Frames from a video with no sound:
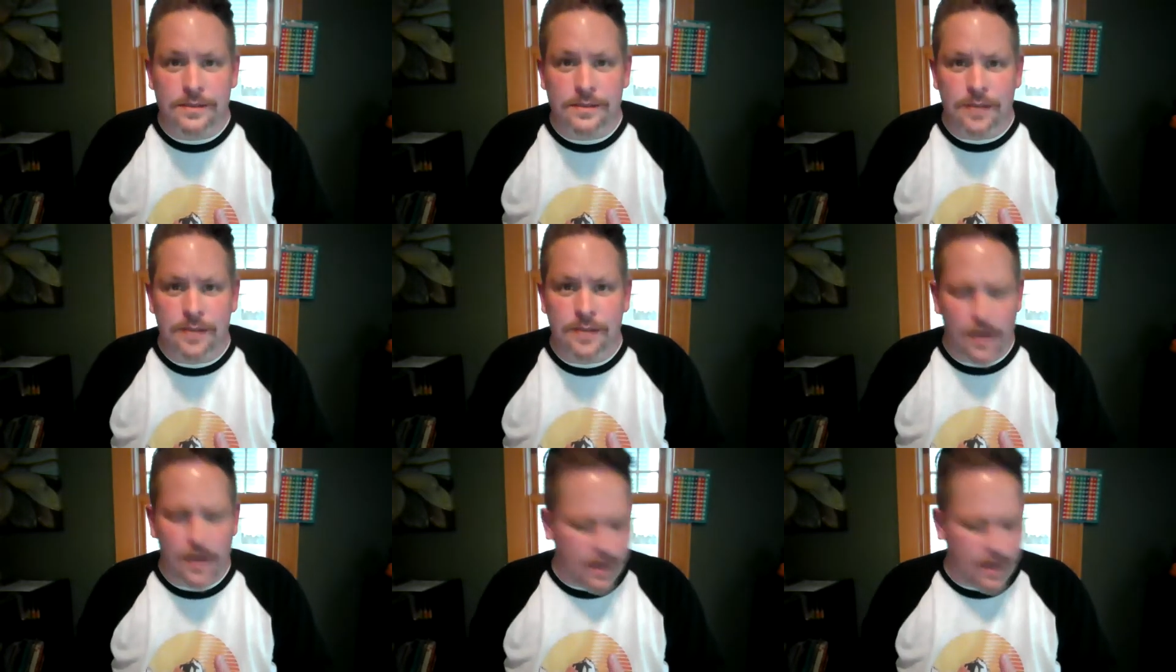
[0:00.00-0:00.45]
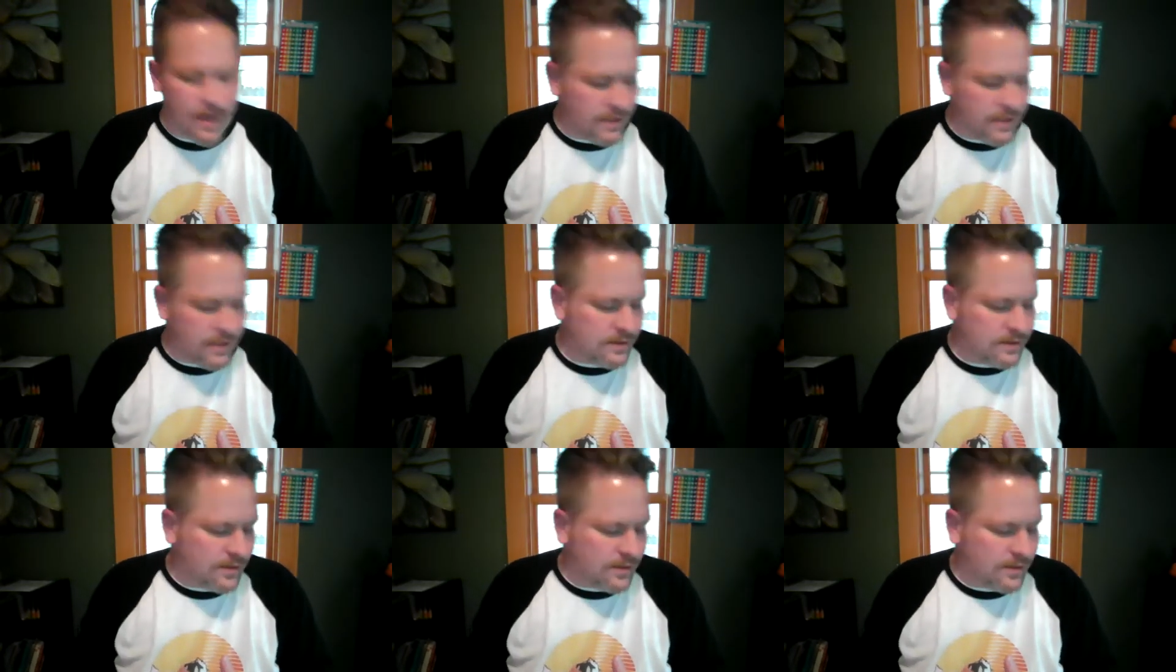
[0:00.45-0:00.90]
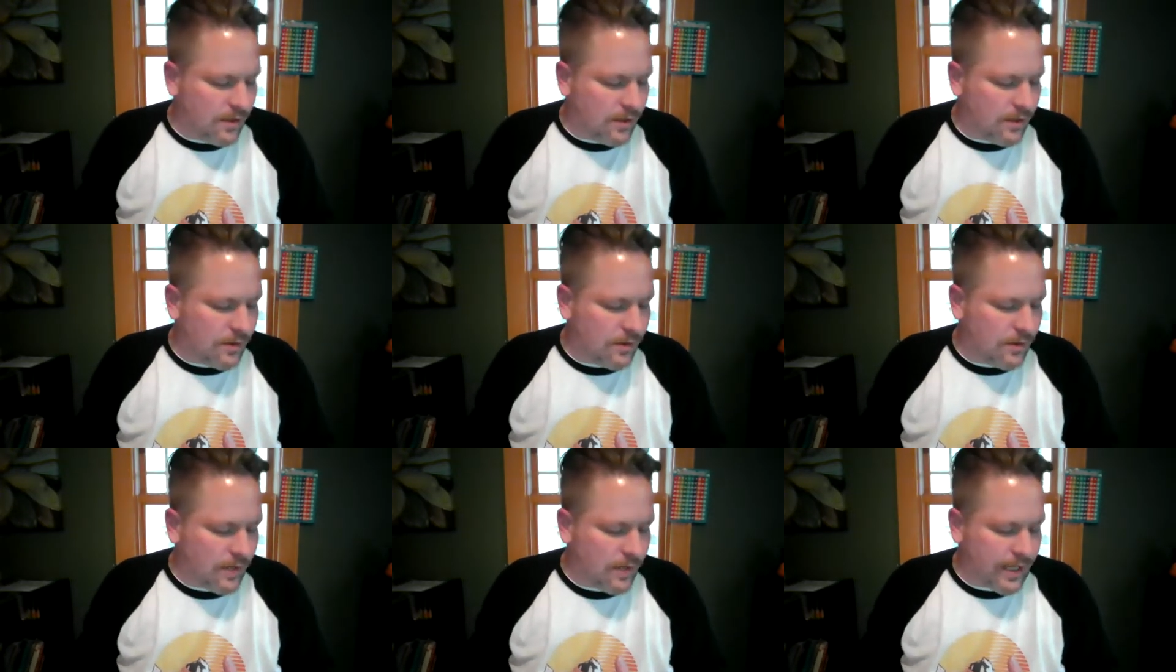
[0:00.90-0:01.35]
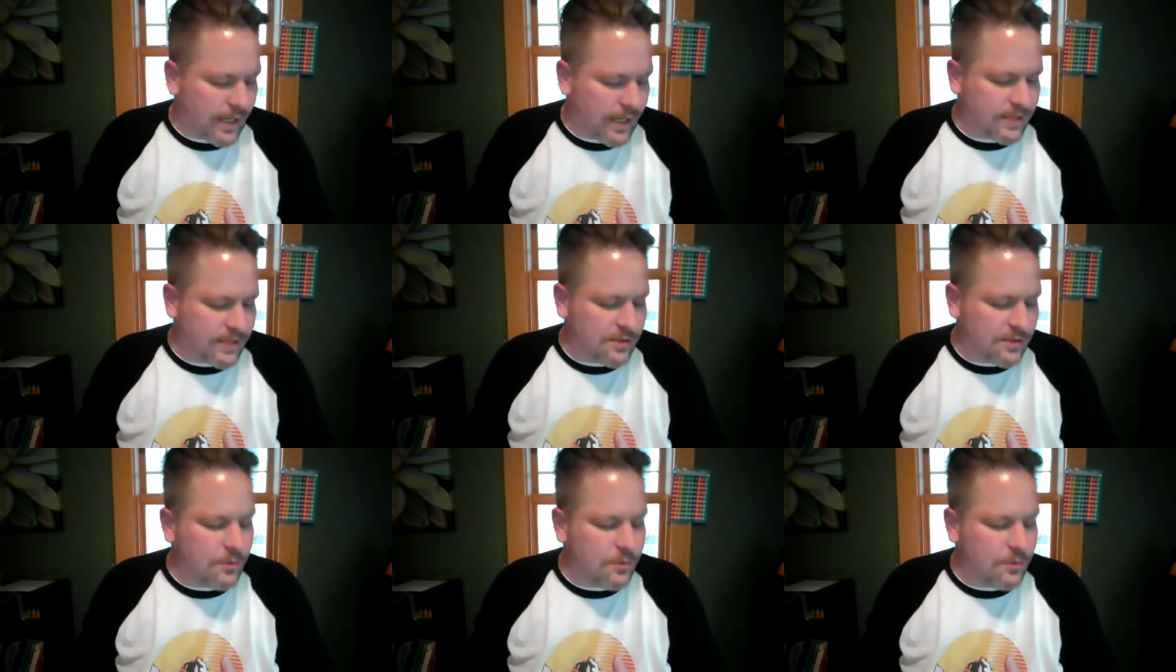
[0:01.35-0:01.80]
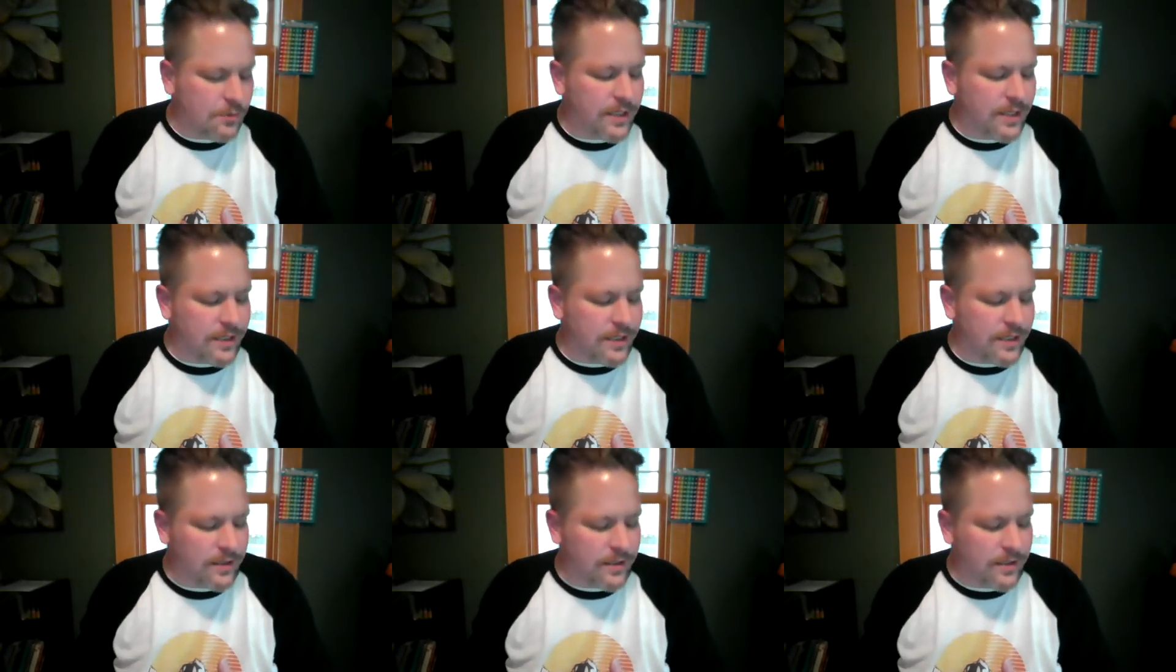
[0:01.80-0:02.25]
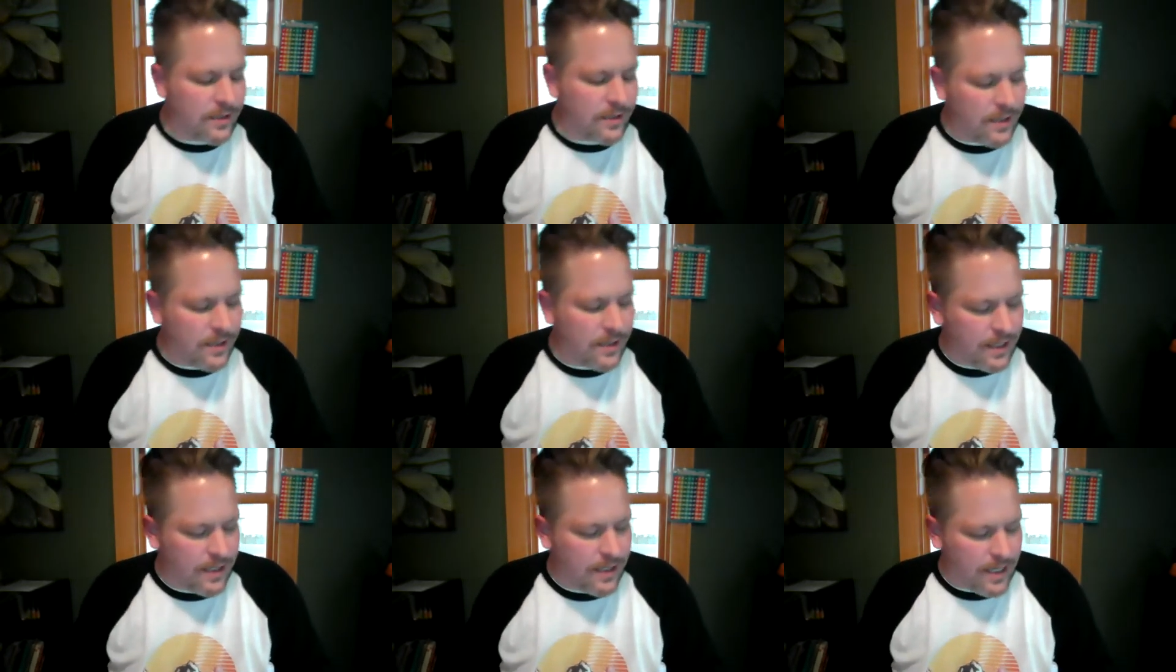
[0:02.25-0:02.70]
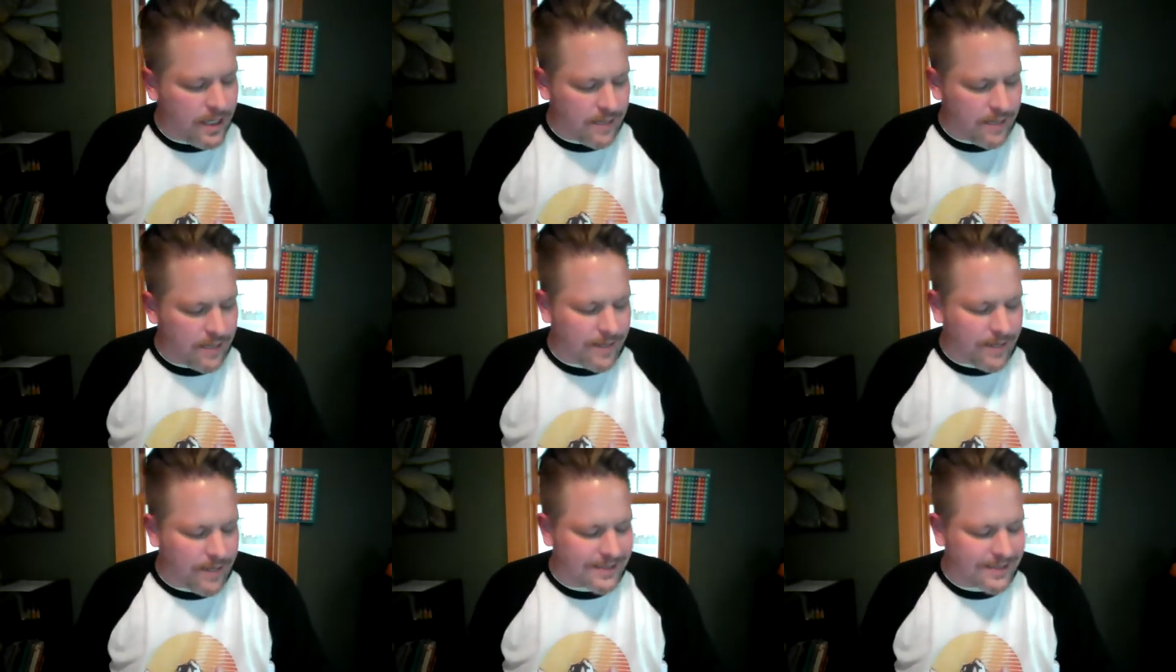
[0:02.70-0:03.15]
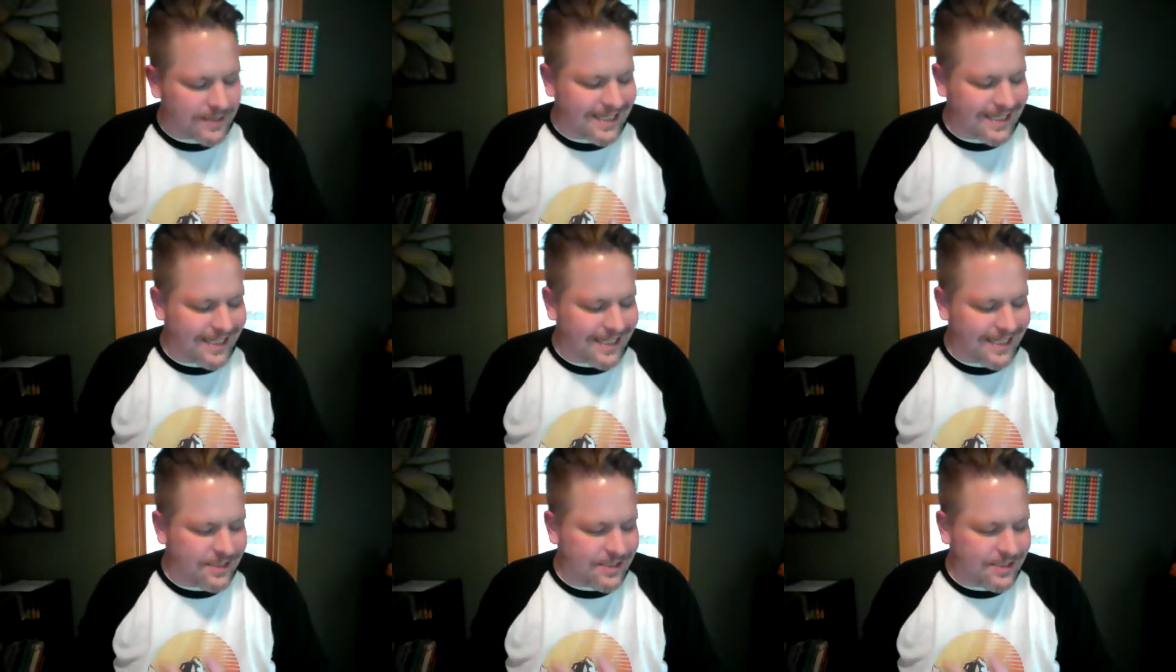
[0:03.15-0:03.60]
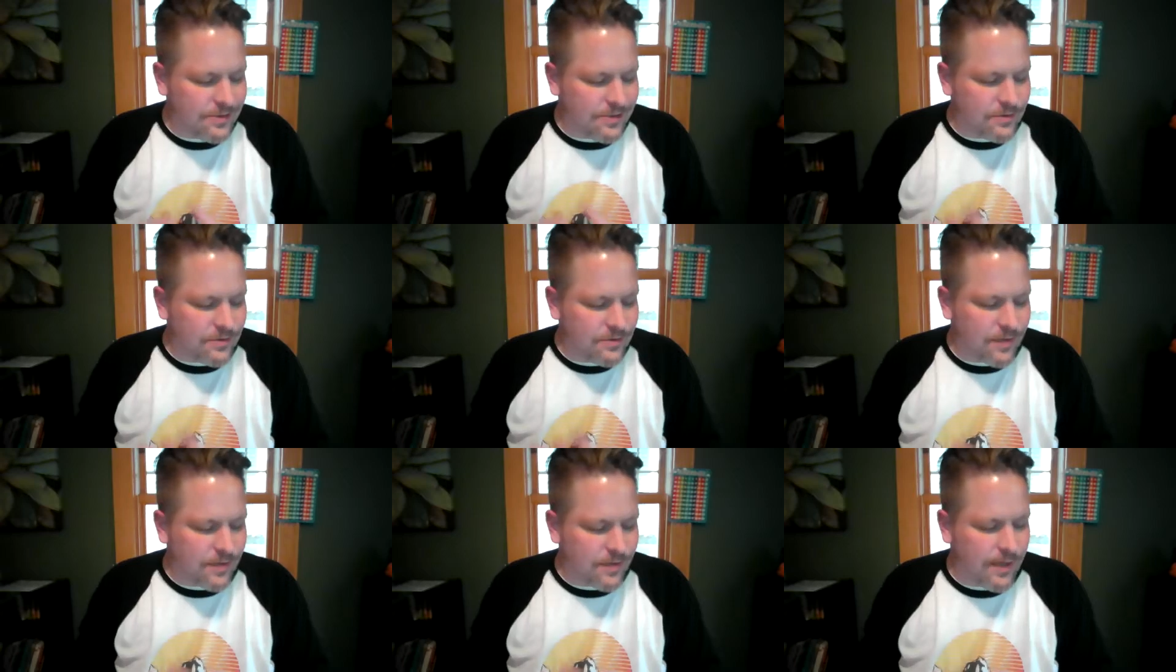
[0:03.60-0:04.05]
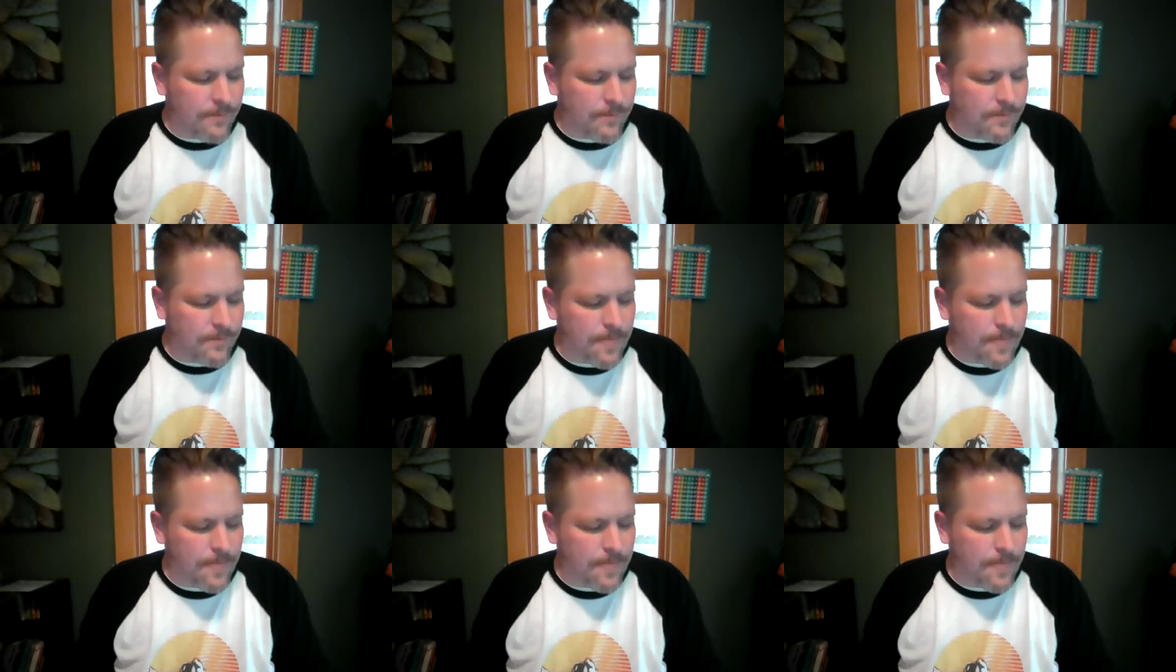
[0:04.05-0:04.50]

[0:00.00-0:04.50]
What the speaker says: All right, so I got 2 here and about 10 to choose from.